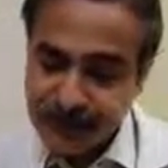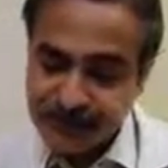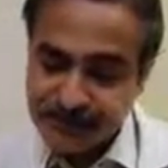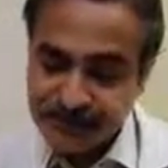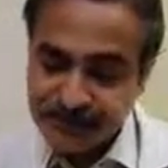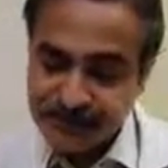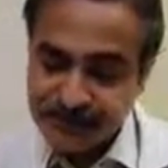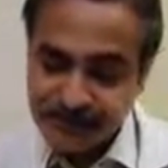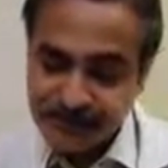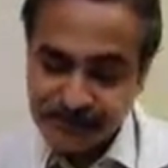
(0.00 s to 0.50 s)

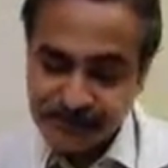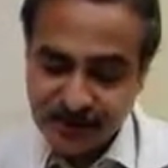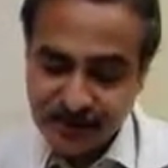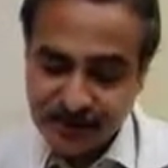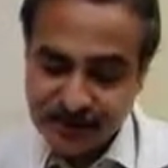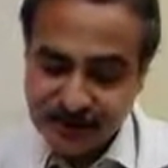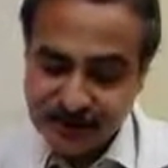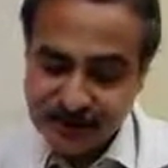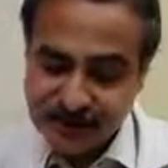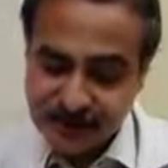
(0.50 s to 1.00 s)
there is a
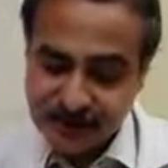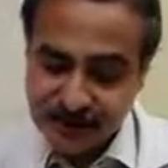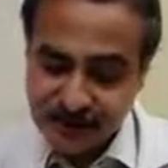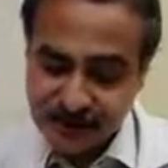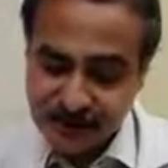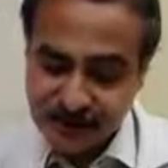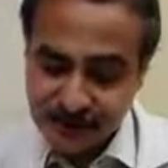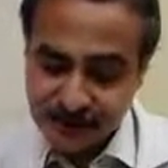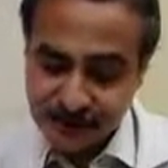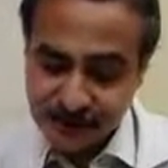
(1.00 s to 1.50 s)
chance
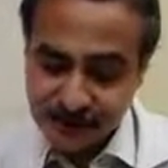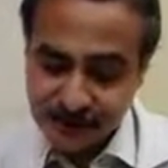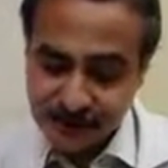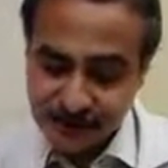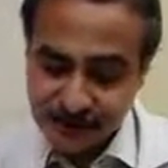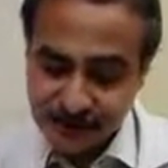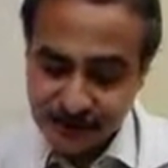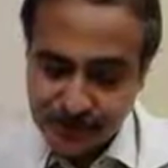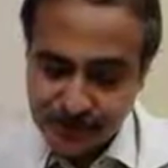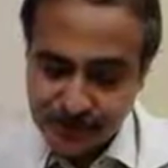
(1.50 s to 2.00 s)
that
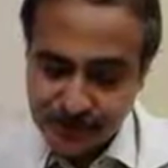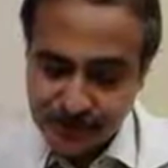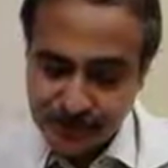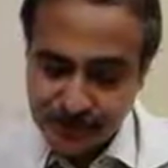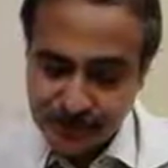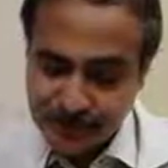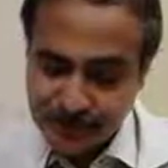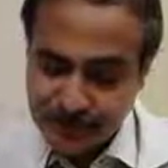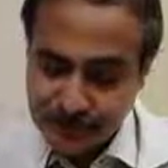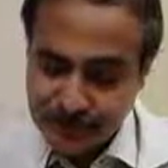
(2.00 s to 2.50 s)

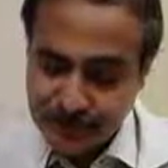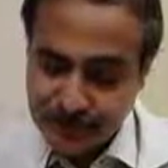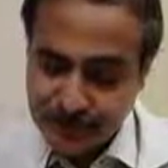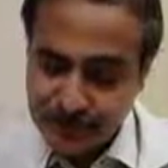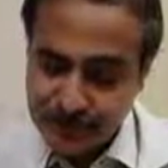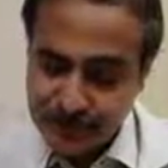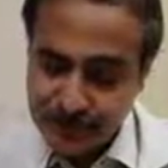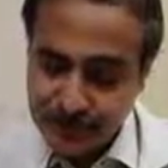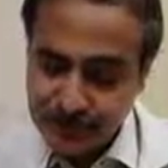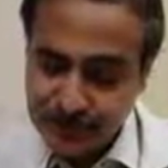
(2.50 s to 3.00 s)

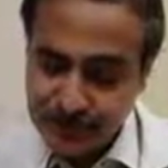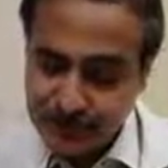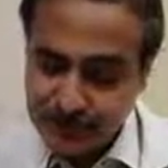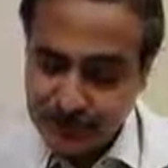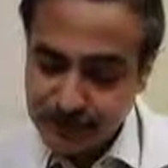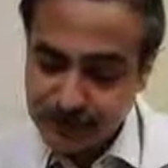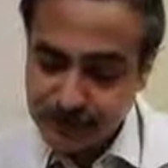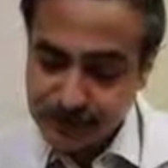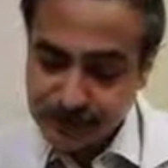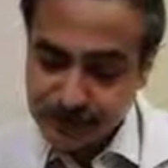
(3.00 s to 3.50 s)
the
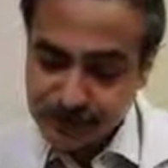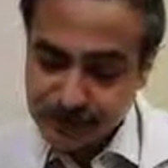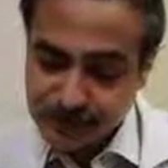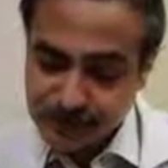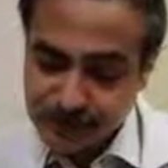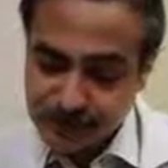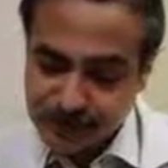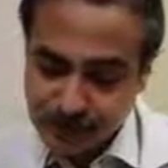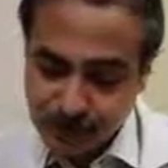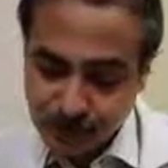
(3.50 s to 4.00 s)

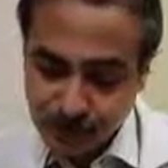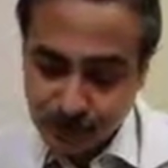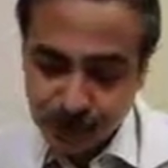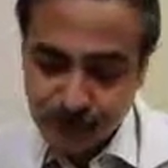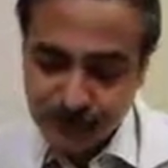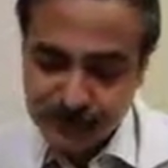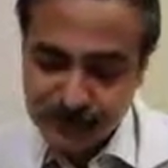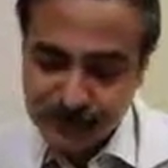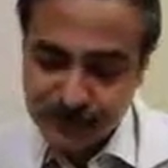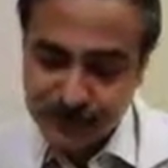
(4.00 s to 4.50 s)

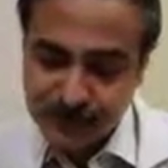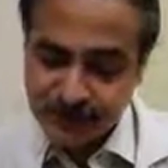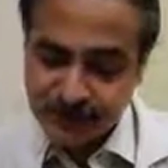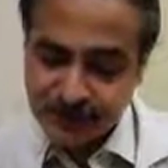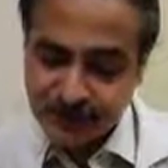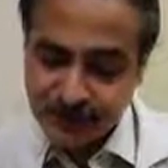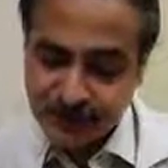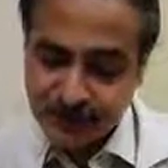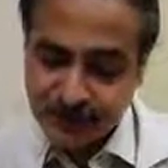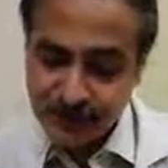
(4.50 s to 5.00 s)

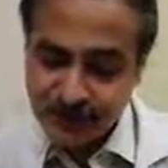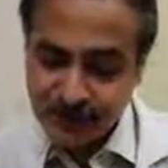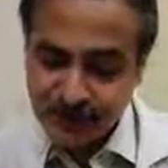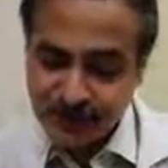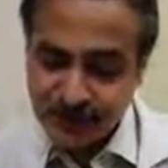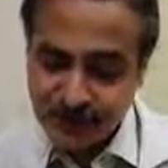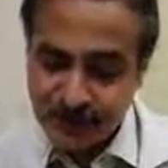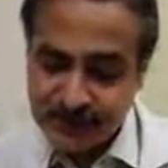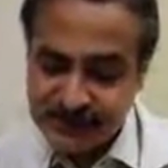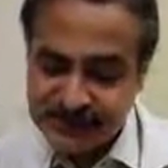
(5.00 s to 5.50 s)
resectoscope
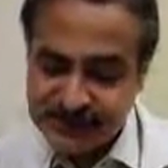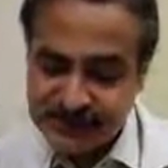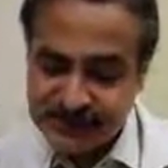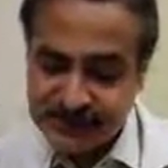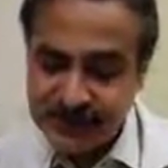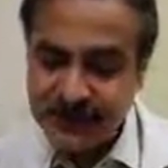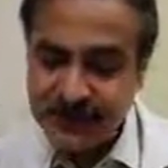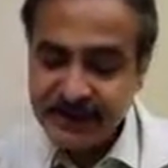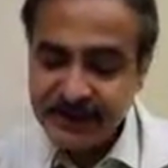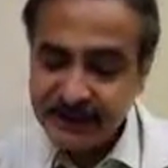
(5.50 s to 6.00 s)
will
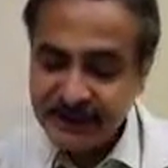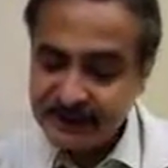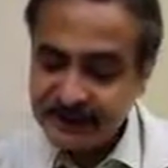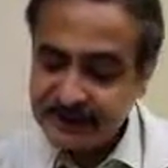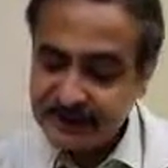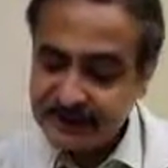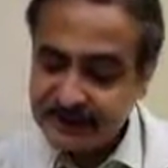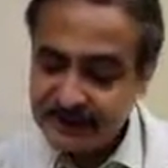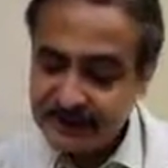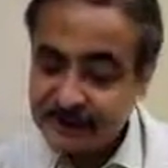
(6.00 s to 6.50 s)
slide
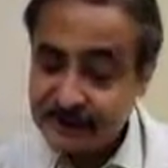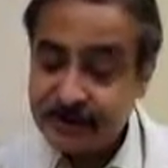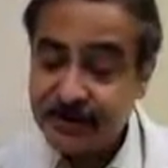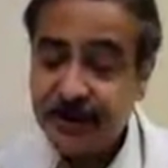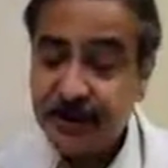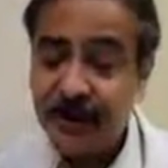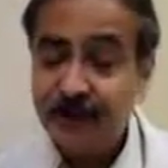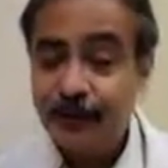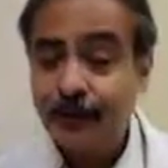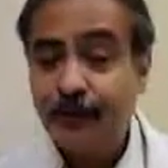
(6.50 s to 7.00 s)
under the
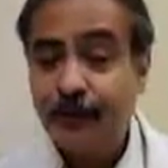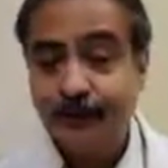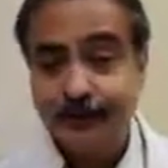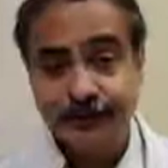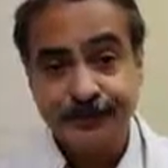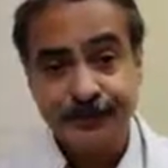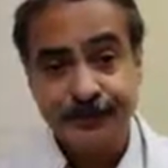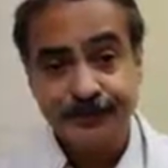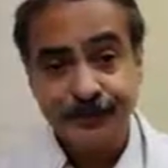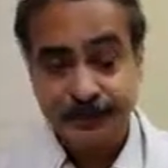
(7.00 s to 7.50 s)
trigone.
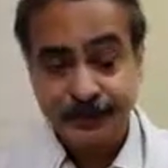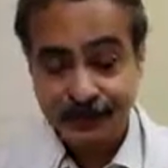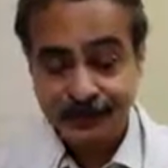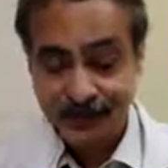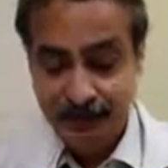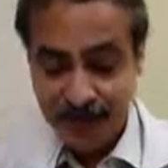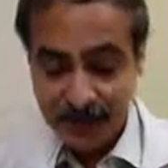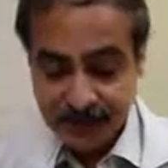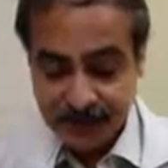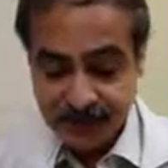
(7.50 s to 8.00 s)

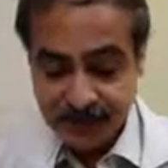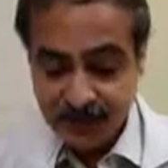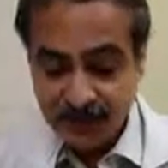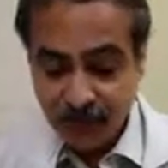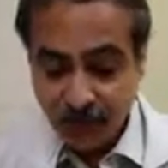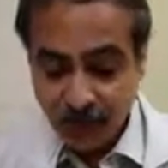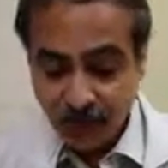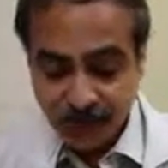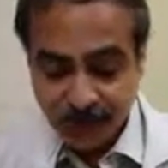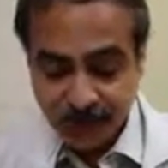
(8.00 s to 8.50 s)
Then
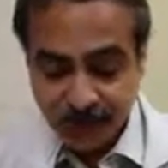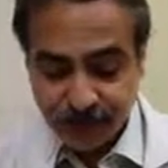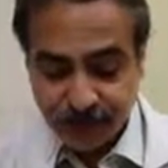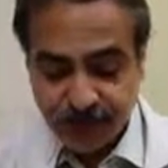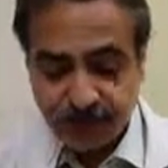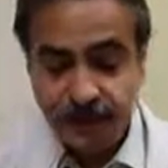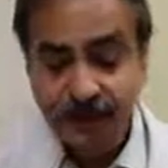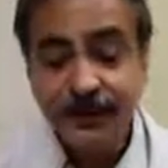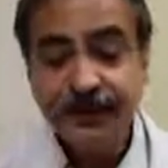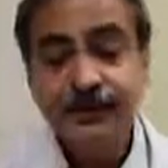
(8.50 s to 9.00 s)
what
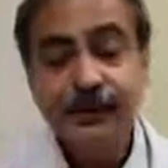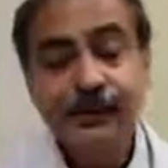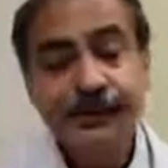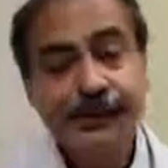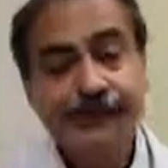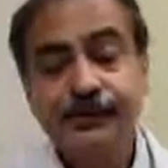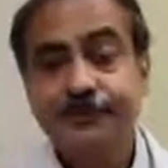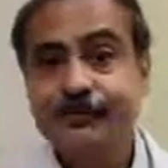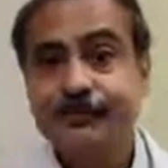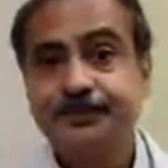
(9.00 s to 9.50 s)
will you
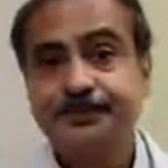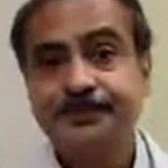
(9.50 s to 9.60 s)
do?